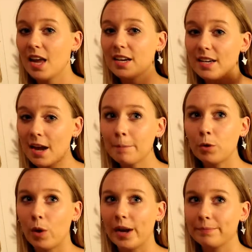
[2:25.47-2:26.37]
Number
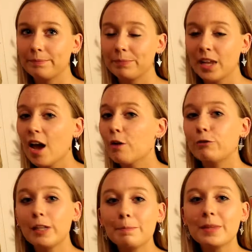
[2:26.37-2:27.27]
1,
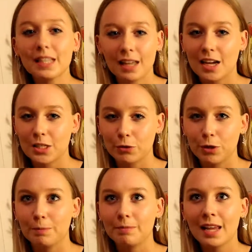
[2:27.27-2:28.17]
flip the
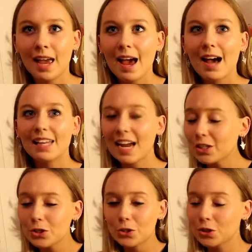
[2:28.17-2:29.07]
classroom. Allow
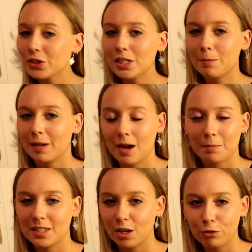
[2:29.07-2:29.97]
students to become
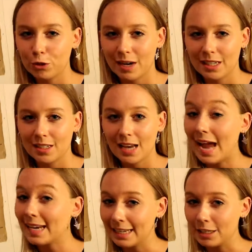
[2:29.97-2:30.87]
self-directed
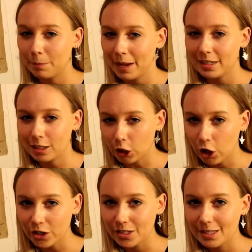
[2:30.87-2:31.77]
and independent
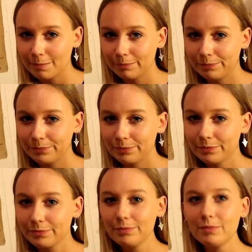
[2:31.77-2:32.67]
learners.
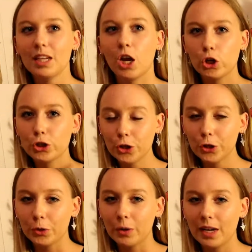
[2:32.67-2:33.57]

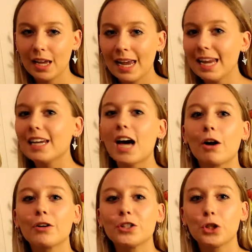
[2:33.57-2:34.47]
2,
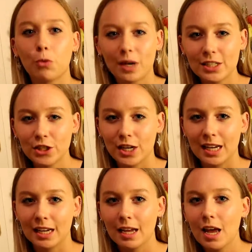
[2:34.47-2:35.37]
encourage
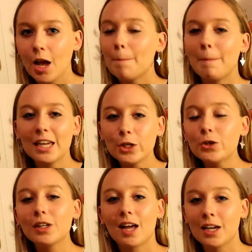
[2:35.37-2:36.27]
questioning. Make
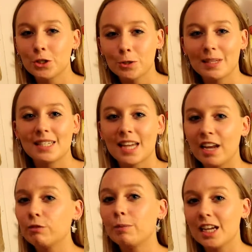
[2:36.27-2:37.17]
your classroom a
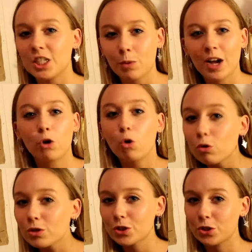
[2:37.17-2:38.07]
safe place where
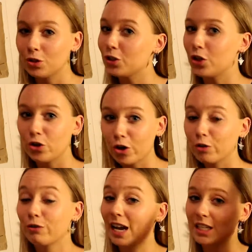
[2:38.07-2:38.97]
all students are not
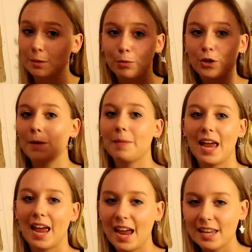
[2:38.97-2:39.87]
afraid to put up their
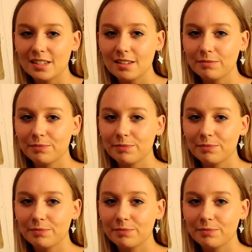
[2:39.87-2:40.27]
hand.